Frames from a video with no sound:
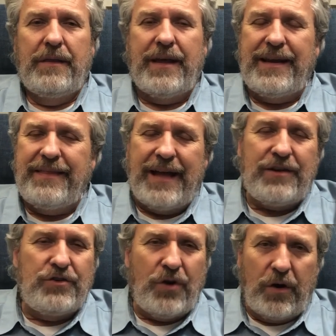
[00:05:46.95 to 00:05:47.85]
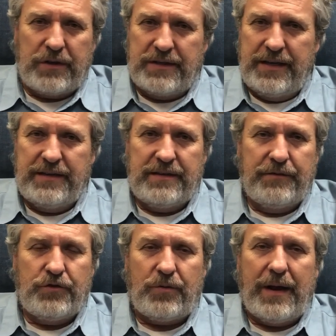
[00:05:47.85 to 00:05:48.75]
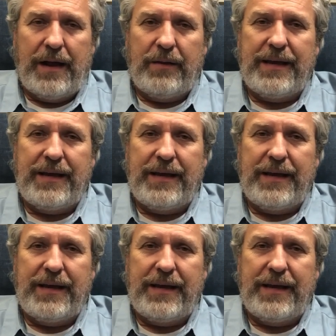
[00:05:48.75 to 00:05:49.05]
that in that dark season of trial,